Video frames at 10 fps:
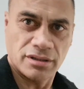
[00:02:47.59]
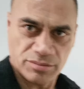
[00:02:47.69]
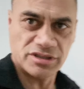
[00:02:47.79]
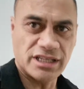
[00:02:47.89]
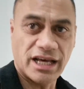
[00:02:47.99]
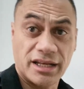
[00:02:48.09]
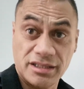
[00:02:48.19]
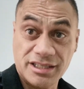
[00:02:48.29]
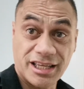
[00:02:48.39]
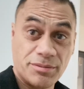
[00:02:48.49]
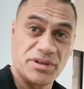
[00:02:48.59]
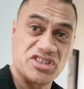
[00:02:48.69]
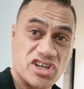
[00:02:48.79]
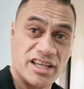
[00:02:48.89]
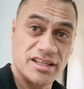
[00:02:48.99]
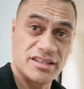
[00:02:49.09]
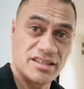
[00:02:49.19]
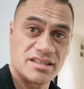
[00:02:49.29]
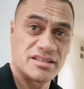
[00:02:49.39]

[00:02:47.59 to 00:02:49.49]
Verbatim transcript: I'm starting to get a bit jaded